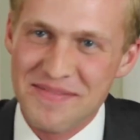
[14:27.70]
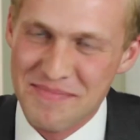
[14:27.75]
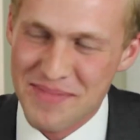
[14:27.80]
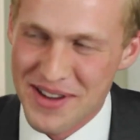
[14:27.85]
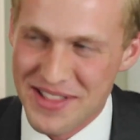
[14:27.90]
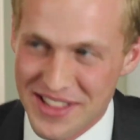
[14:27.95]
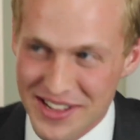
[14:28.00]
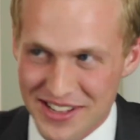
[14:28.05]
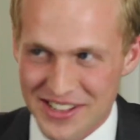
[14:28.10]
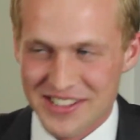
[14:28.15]

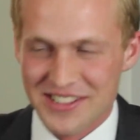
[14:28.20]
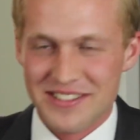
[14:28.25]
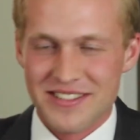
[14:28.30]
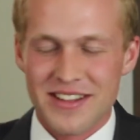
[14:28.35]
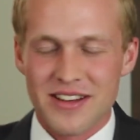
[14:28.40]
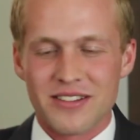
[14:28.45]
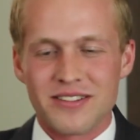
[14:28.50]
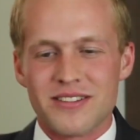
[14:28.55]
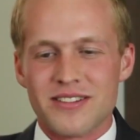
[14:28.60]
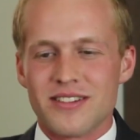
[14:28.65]

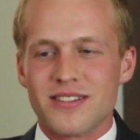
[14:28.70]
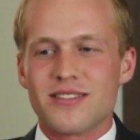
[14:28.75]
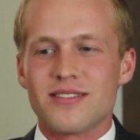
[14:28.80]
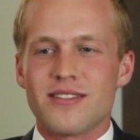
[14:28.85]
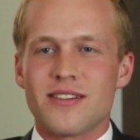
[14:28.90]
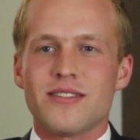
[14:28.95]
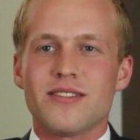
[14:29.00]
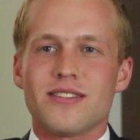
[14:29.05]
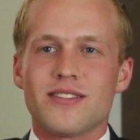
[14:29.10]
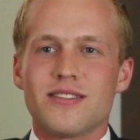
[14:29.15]
they're
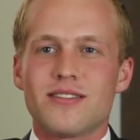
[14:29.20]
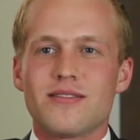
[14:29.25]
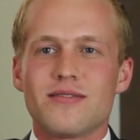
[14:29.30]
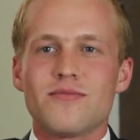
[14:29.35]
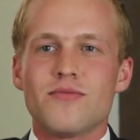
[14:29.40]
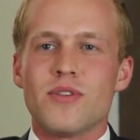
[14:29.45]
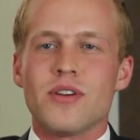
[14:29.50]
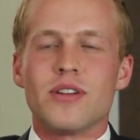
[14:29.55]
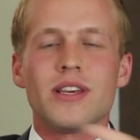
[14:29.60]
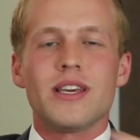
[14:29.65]

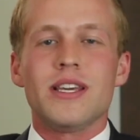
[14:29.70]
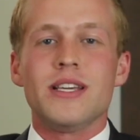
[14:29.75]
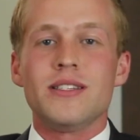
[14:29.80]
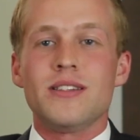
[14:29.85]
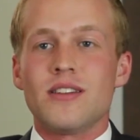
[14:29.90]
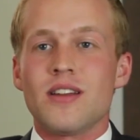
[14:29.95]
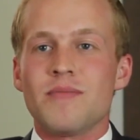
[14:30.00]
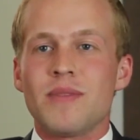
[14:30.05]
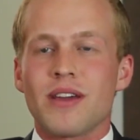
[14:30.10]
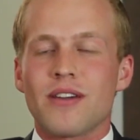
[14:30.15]
just really
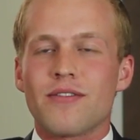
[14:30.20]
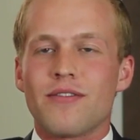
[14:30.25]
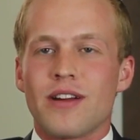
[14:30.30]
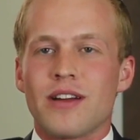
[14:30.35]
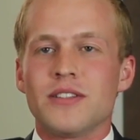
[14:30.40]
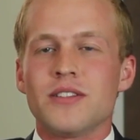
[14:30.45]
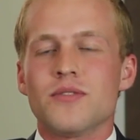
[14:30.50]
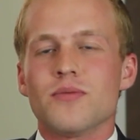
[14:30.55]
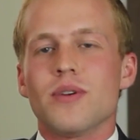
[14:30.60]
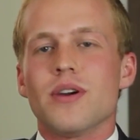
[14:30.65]
easy to make
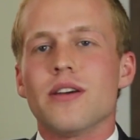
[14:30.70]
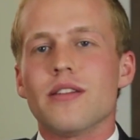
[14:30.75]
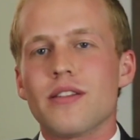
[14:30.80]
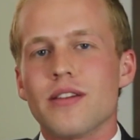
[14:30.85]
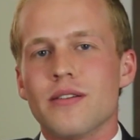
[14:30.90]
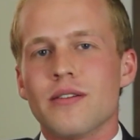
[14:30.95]
friends with.